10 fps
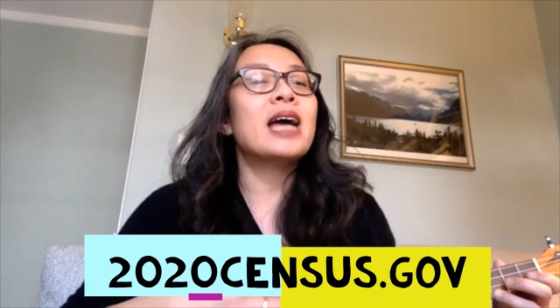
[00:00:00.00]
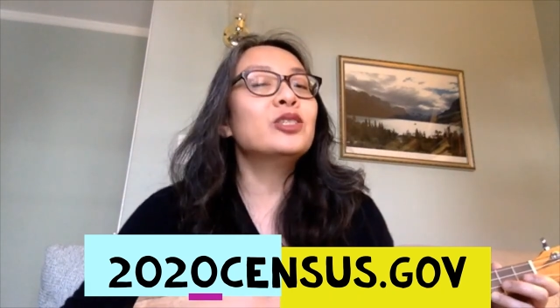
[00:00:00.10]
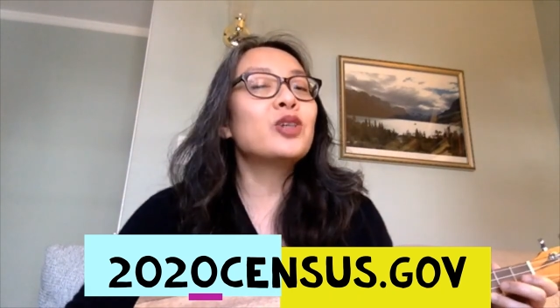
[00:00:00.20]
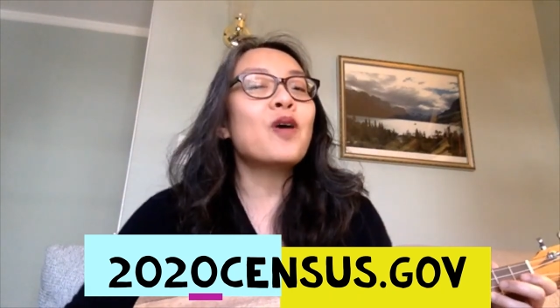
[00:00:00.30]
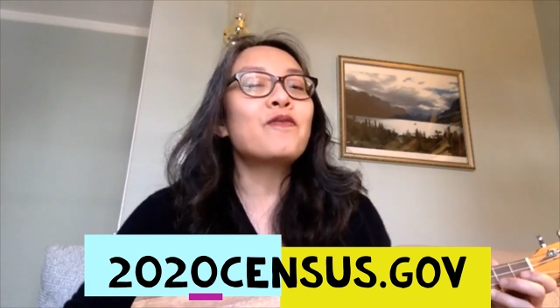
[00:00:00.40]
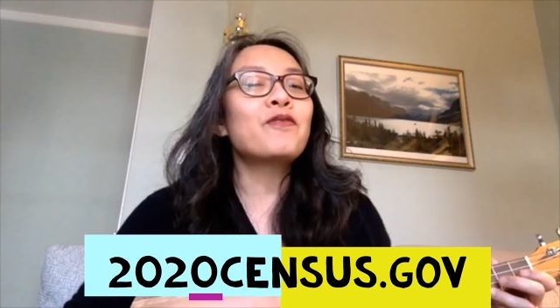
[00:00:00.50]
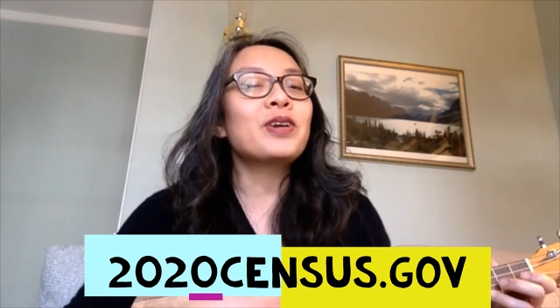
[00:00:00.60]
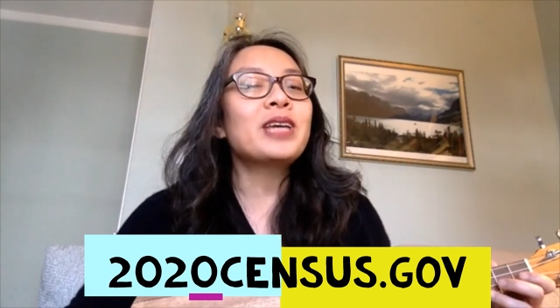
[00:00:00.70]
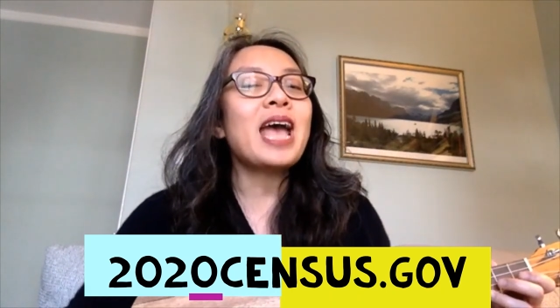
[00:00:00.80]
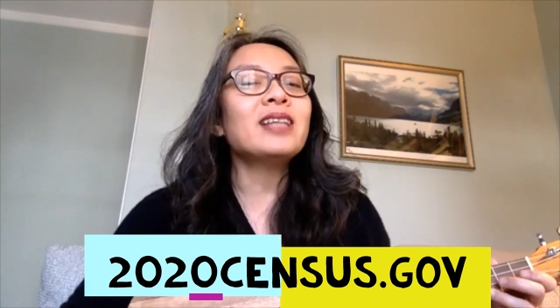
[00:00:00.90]
and don't
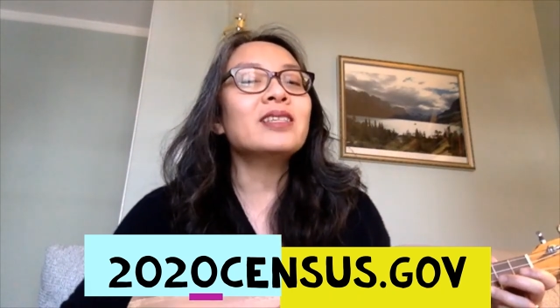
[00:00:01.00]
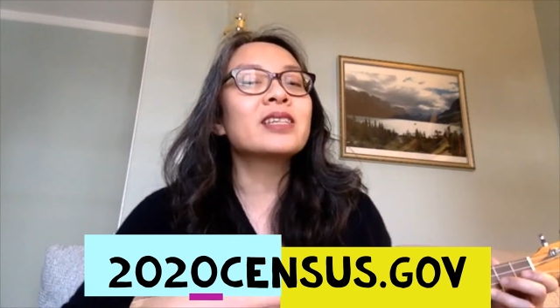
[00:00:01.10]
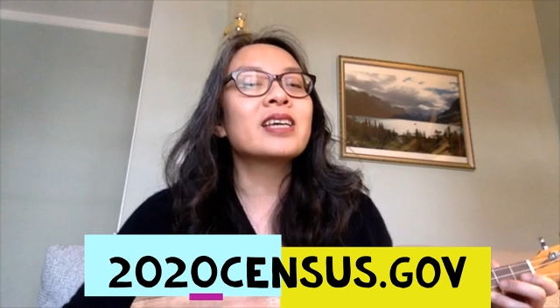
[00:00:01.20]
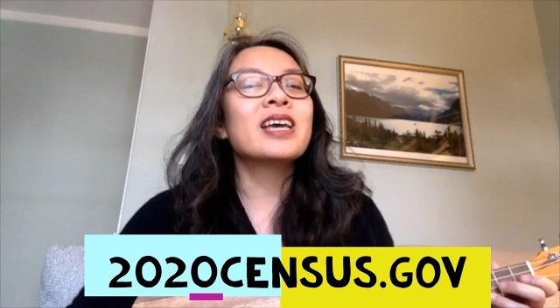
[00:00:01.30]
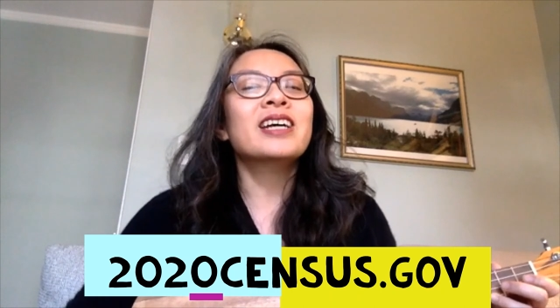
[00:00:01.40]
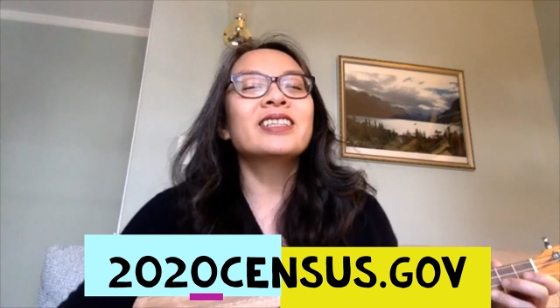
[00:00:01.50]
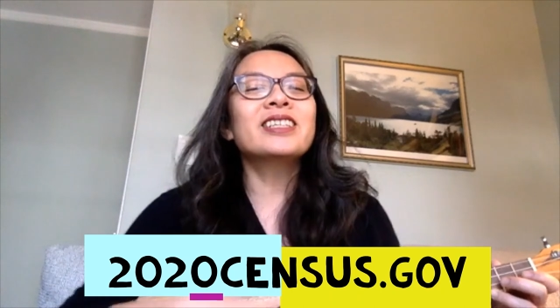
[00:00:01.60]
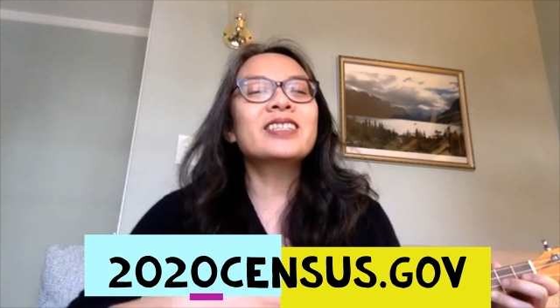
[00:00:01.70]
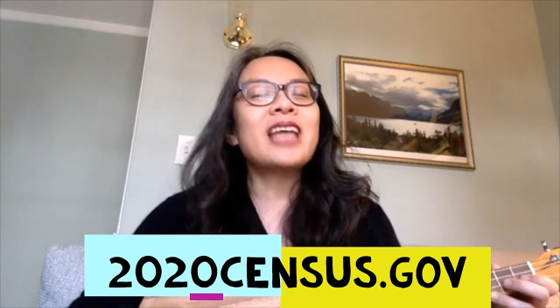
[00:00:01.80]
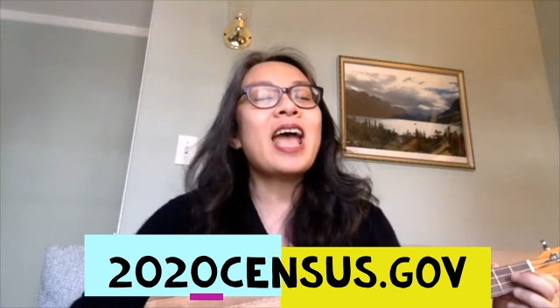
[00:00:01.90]
forget
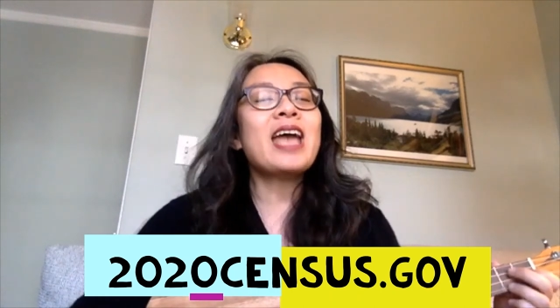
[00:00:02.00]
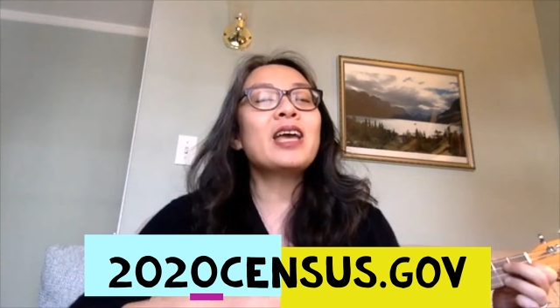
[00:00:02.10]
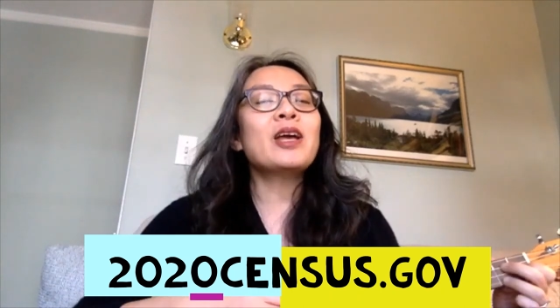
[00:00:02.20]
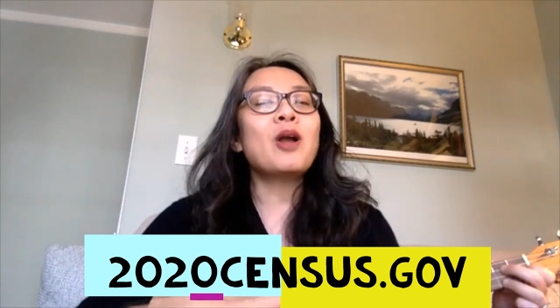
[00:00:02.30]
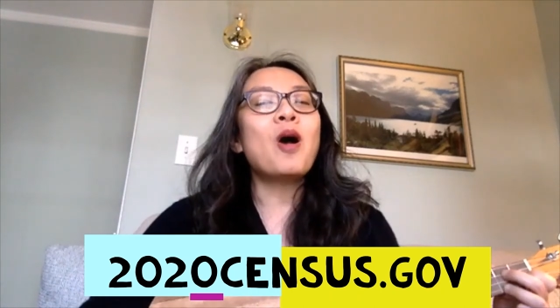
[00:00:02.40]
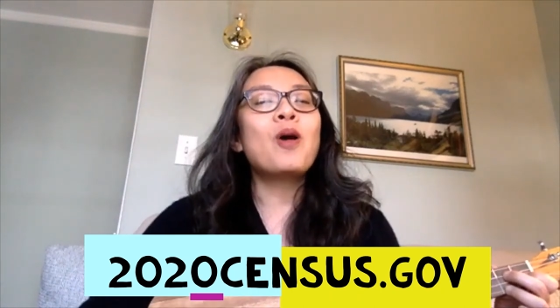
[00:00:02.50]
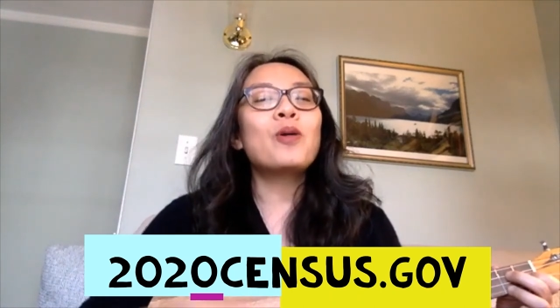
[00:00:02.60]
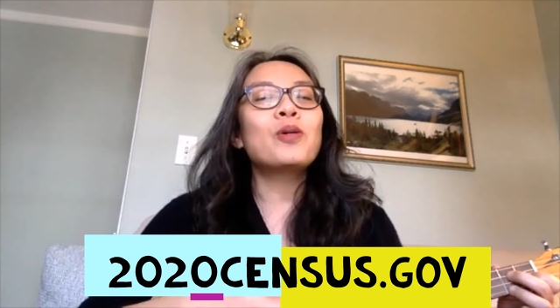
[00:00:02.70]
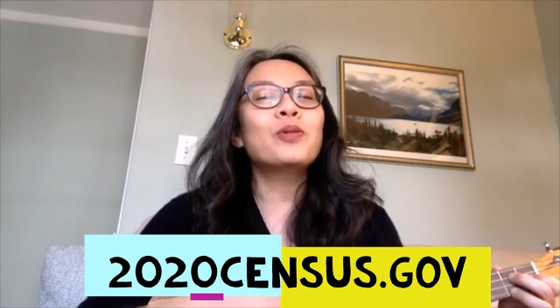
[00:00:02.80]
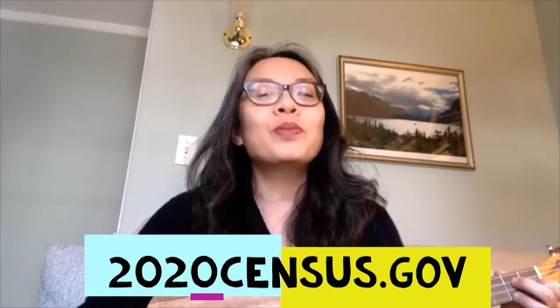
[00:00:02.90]
to stay at
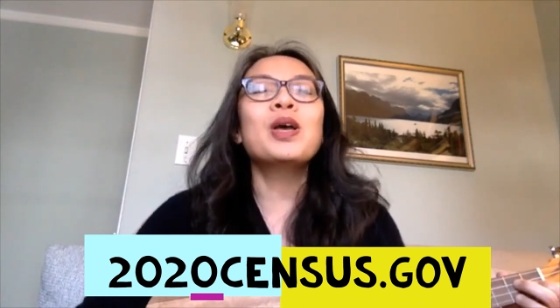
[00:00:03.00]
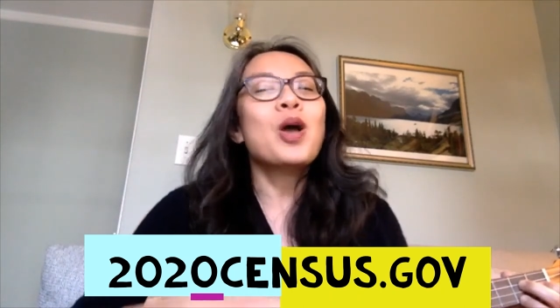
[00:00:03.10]
home.